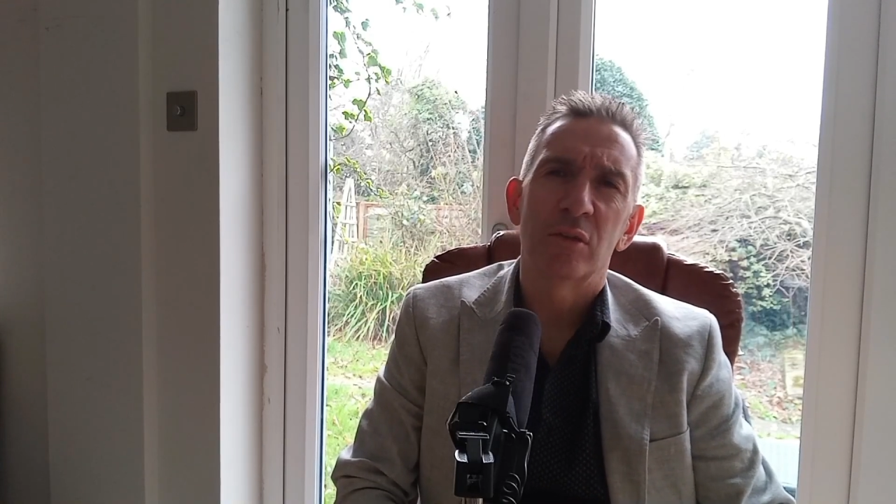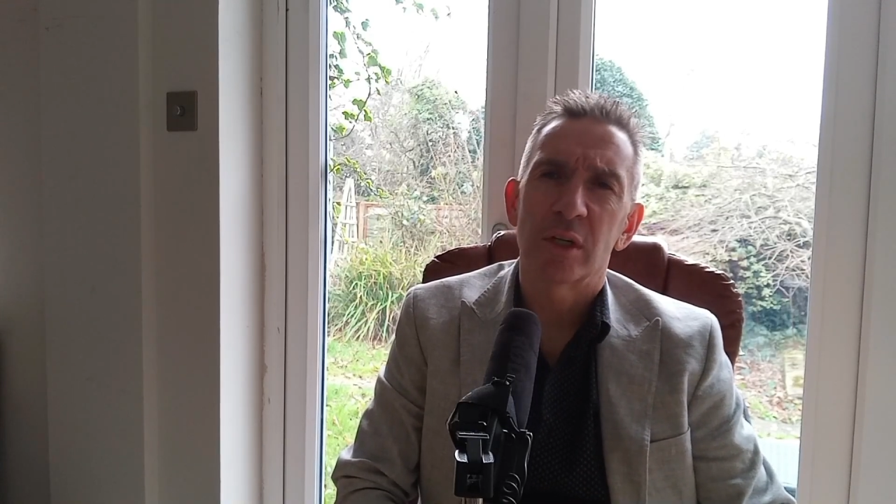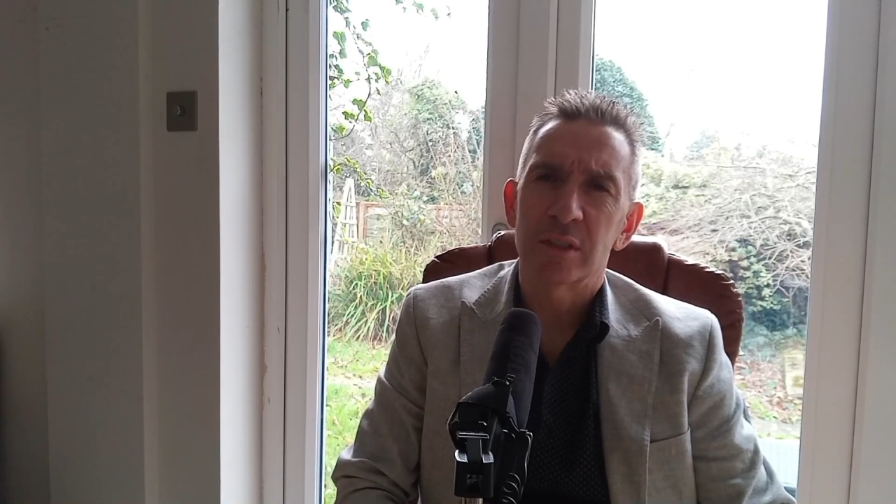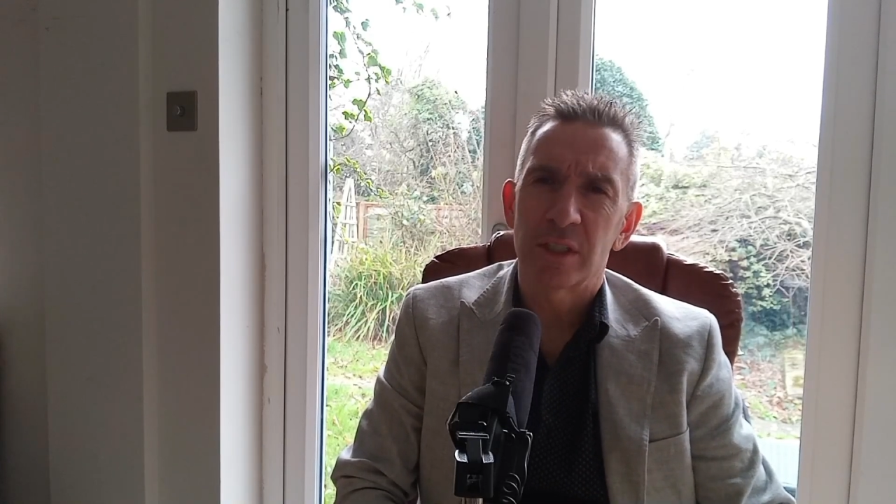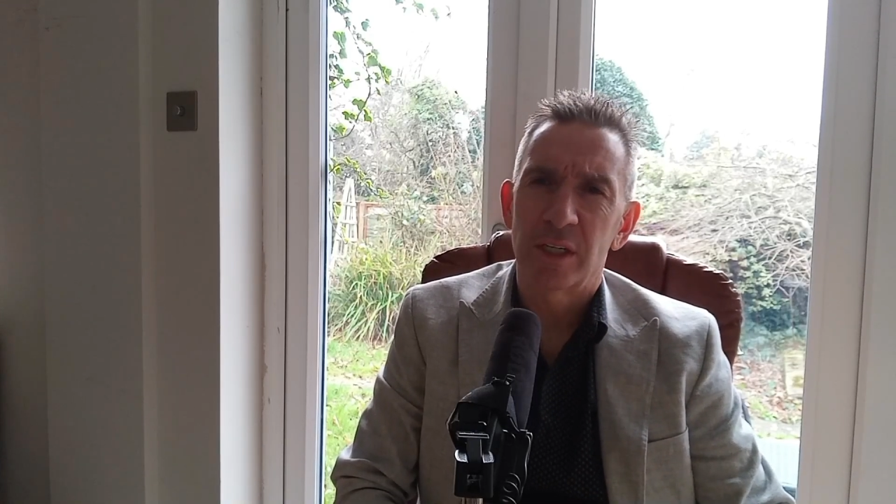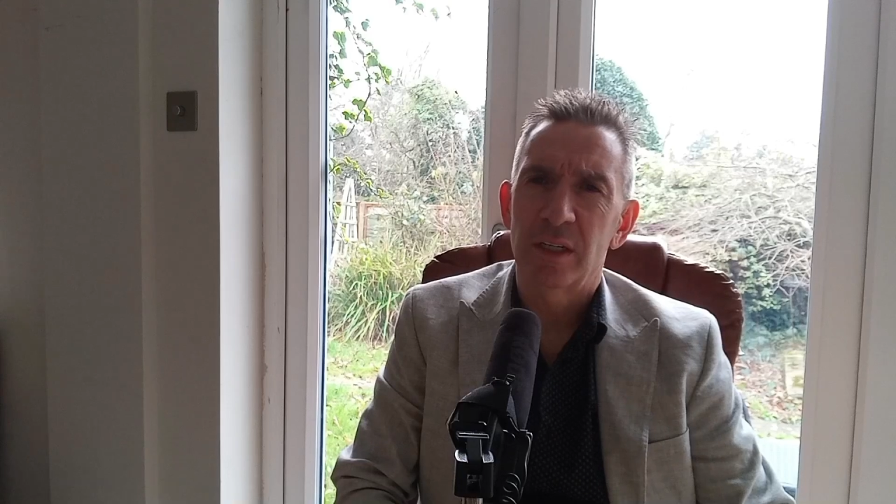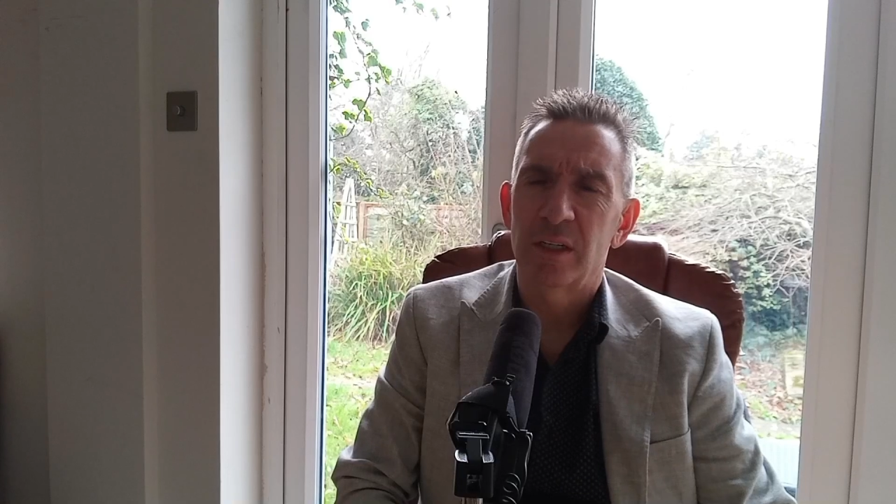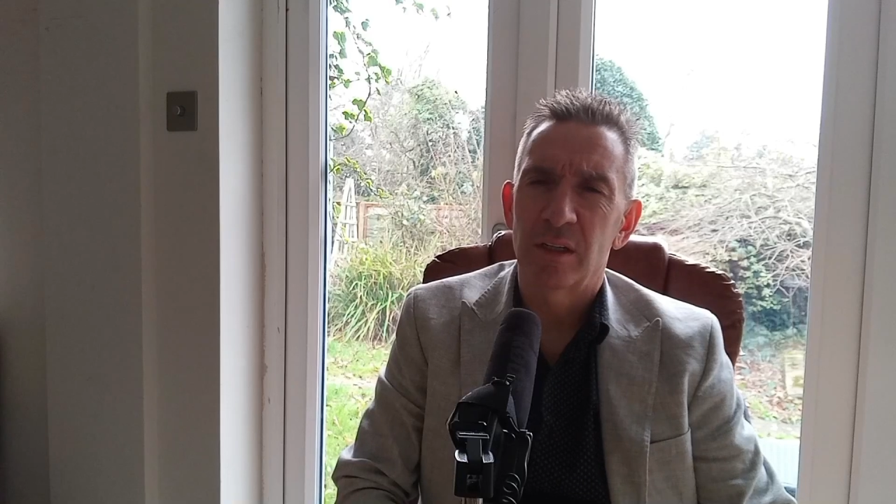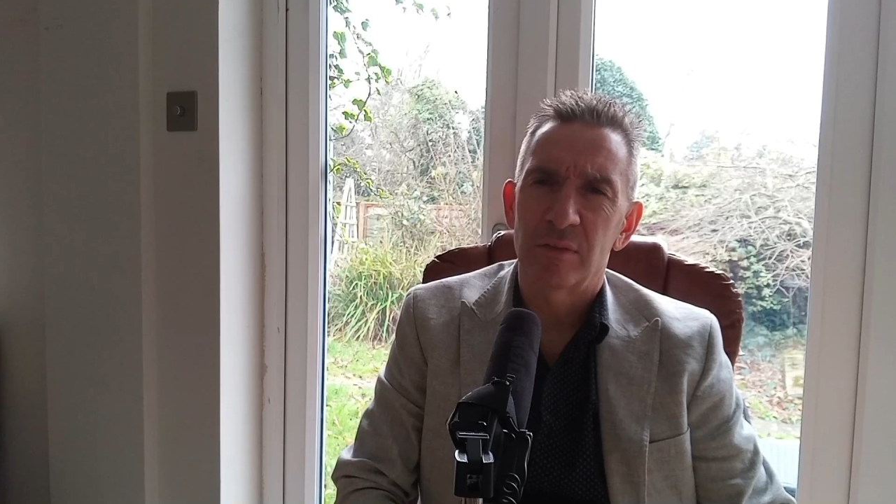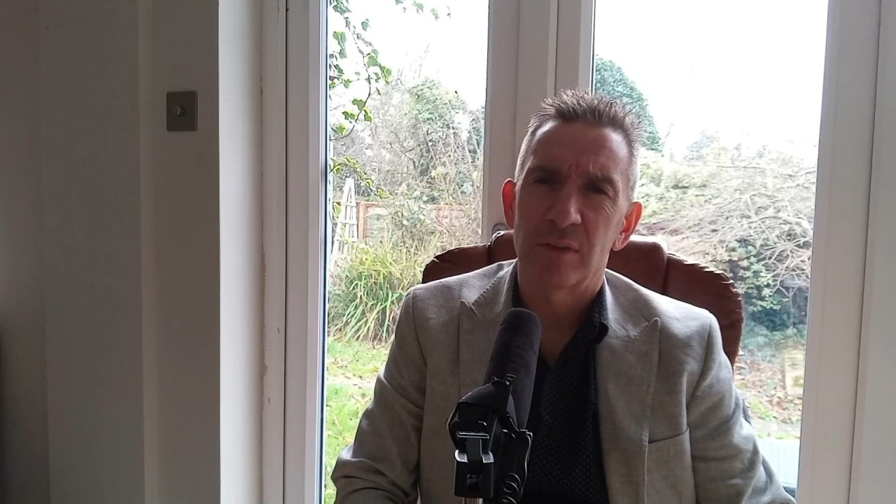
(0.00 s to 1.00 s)
drug taking
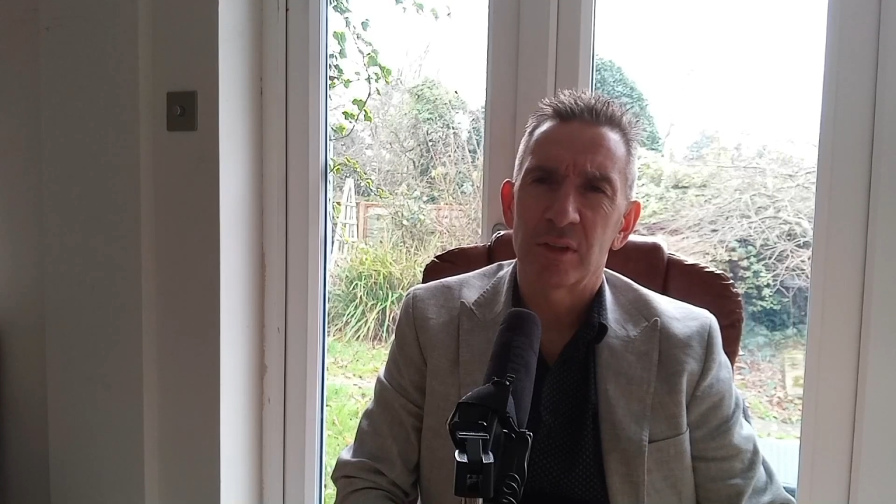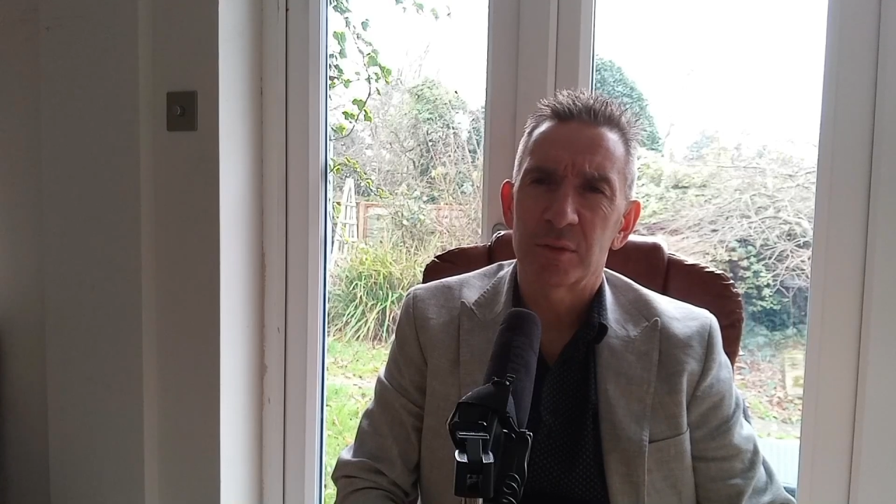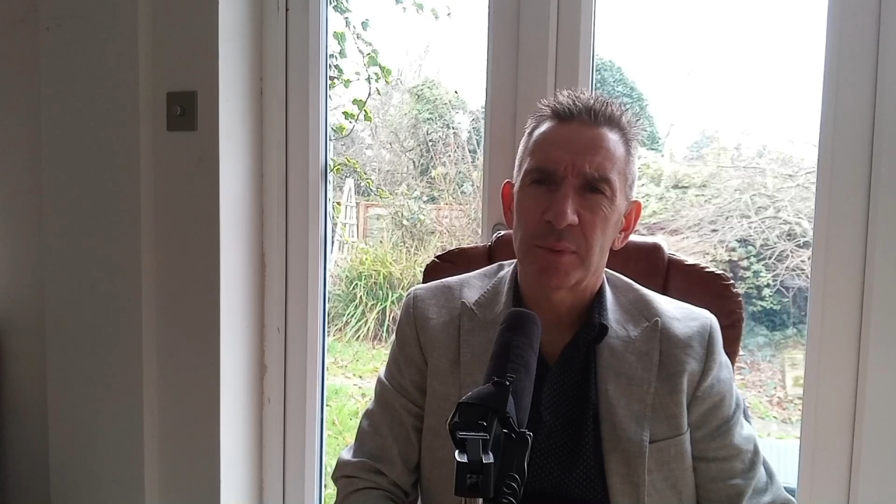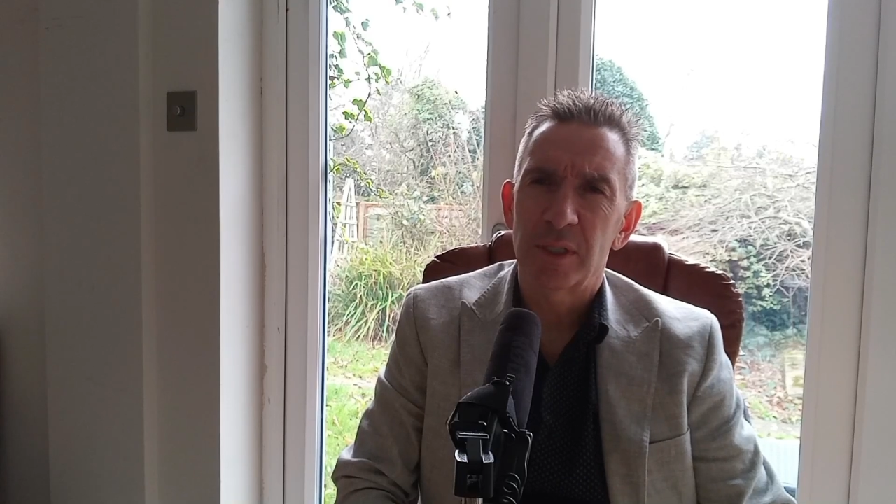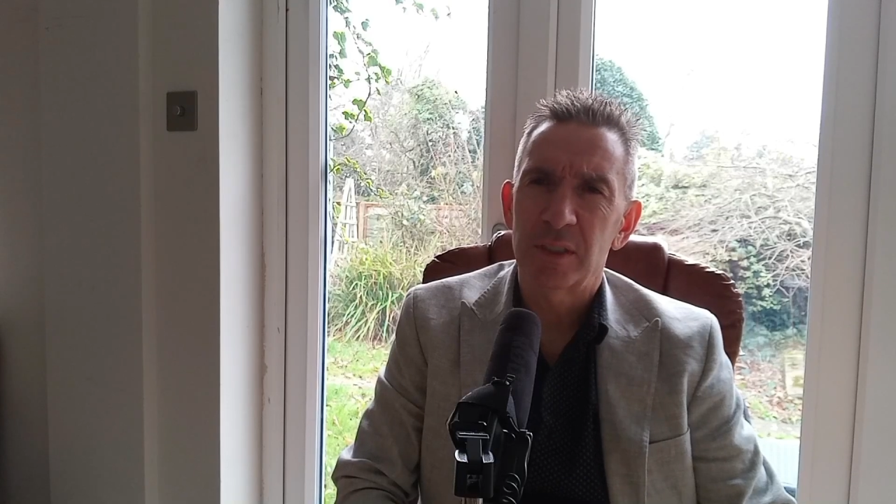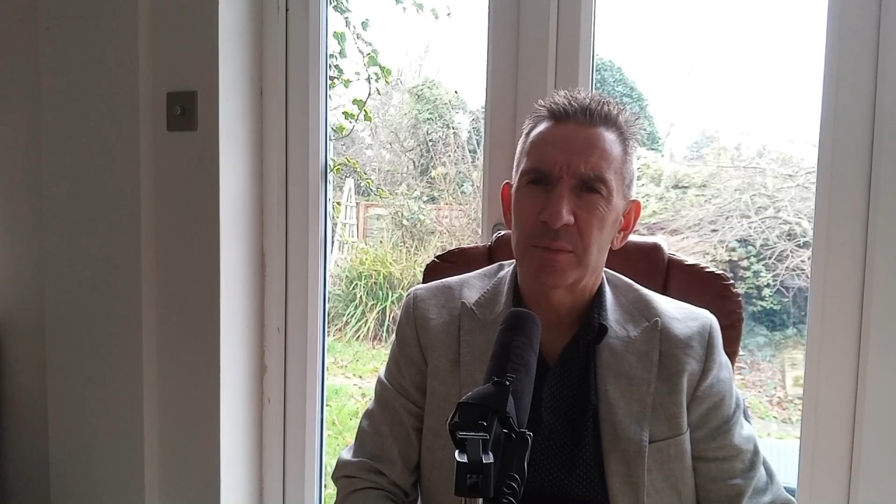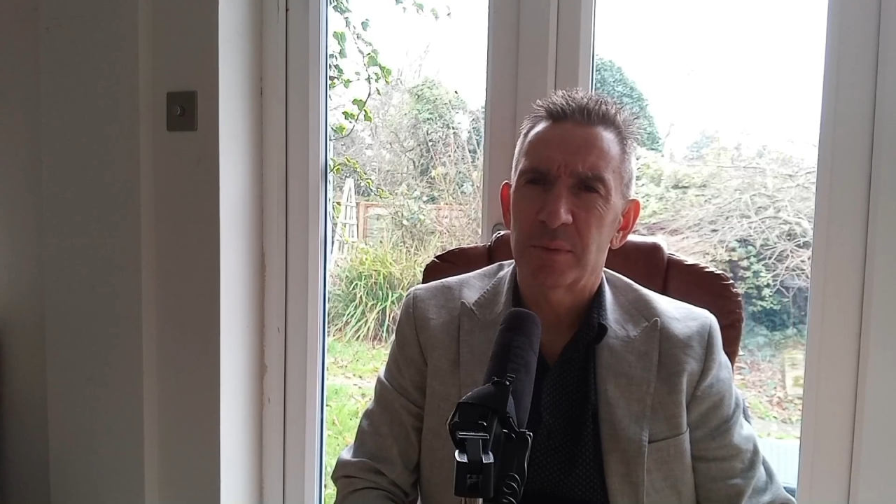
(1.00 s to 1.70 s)
in the first place?